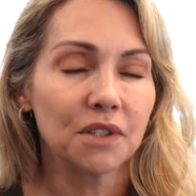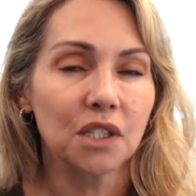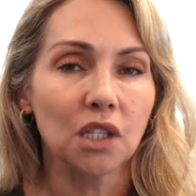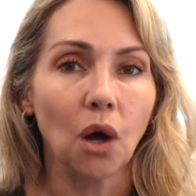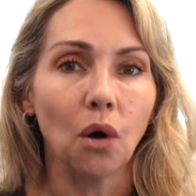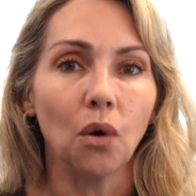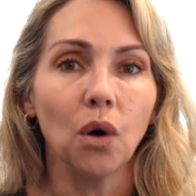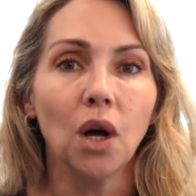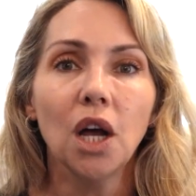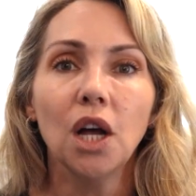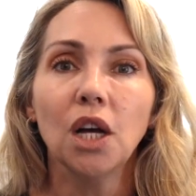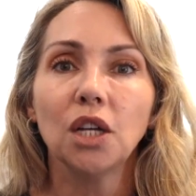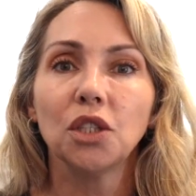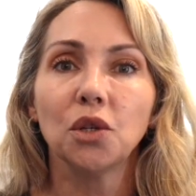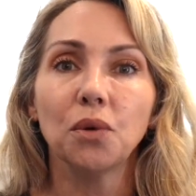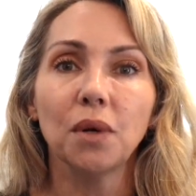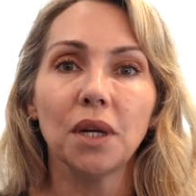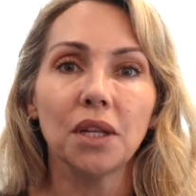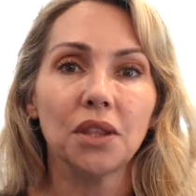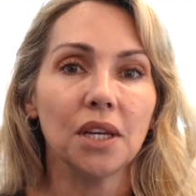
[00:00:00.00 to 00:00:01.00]
So
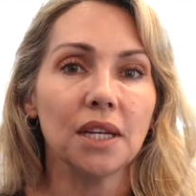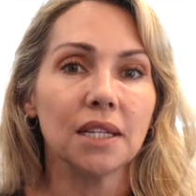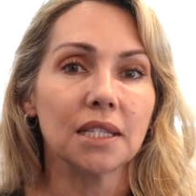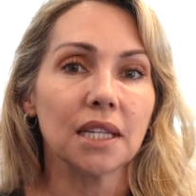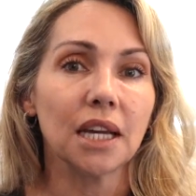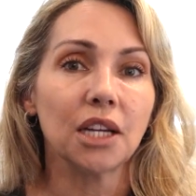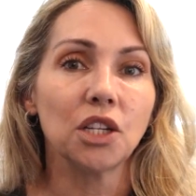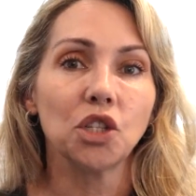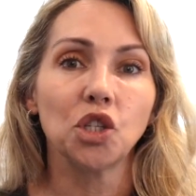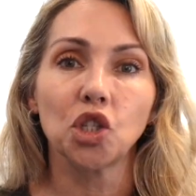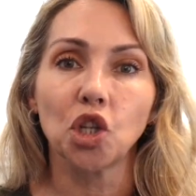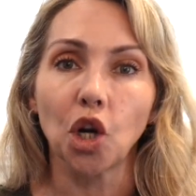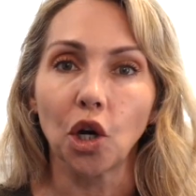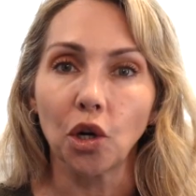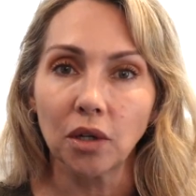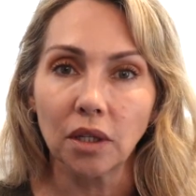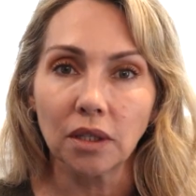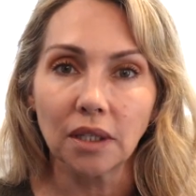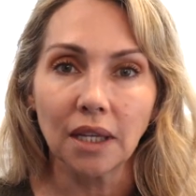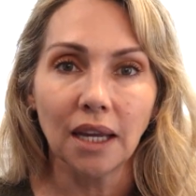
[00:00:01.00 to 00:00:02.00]
doing things like
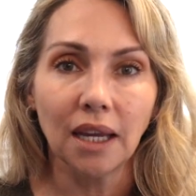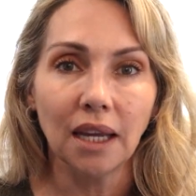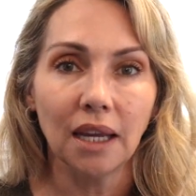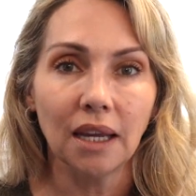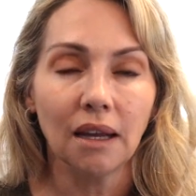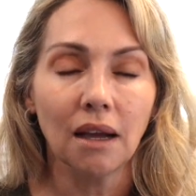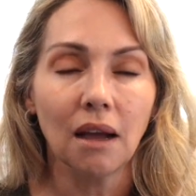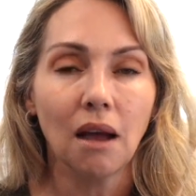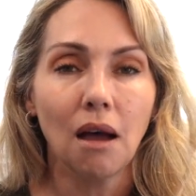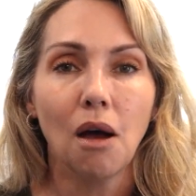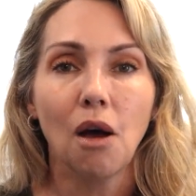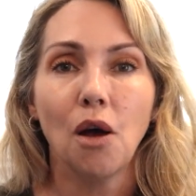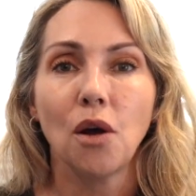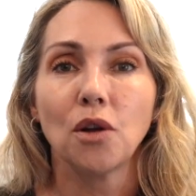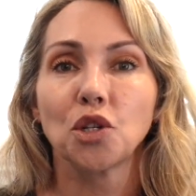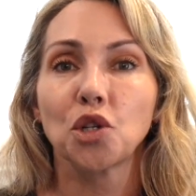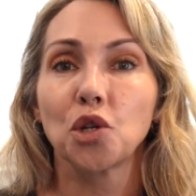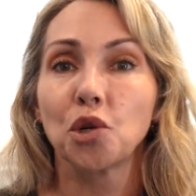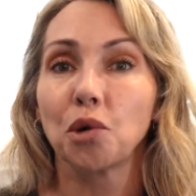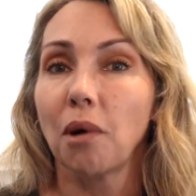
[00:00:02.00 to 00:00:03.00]
journaling,
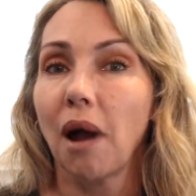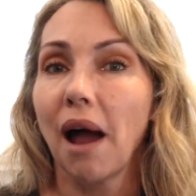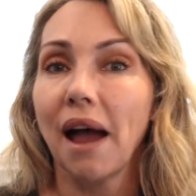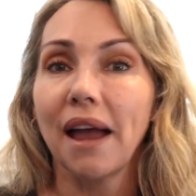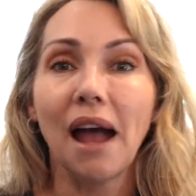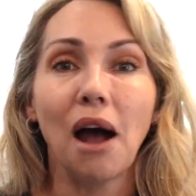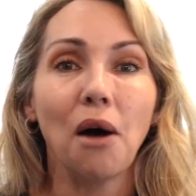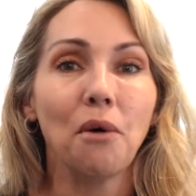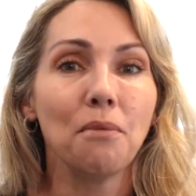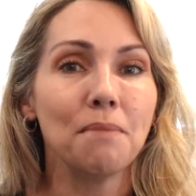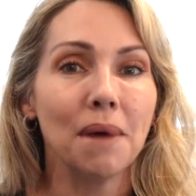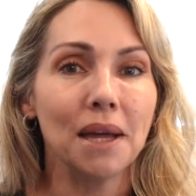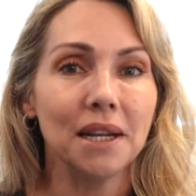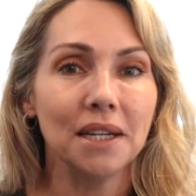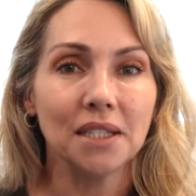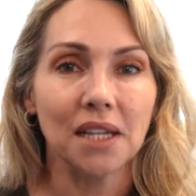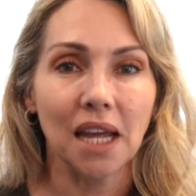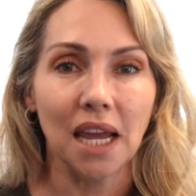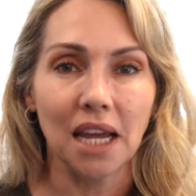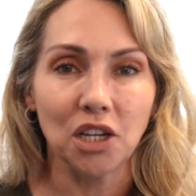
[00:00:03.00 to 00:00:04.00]
try out
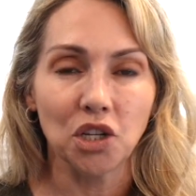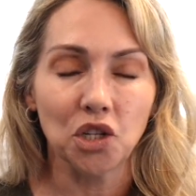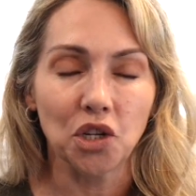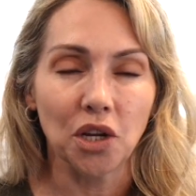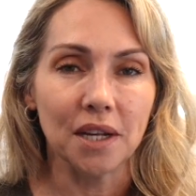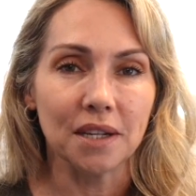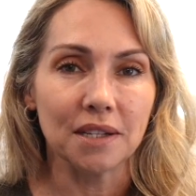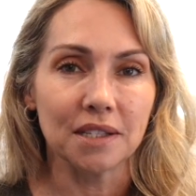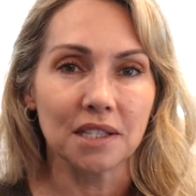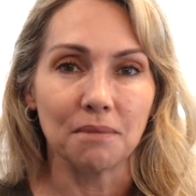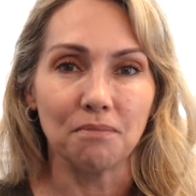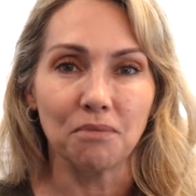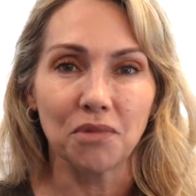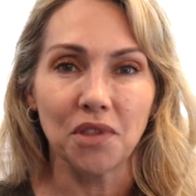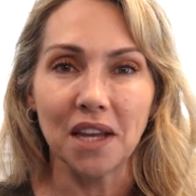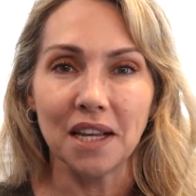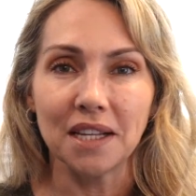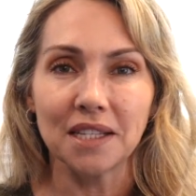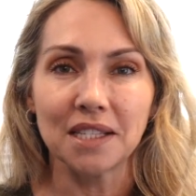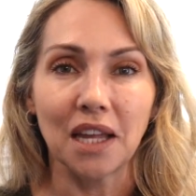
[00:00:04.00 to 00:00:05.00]
meditation, some
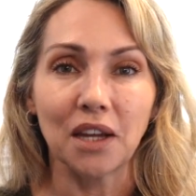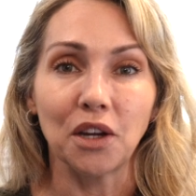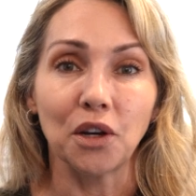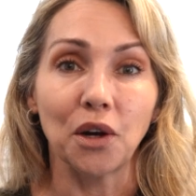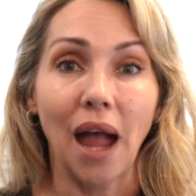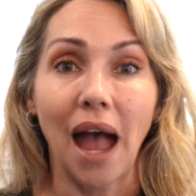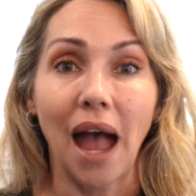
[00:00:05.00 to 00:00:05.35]
things that your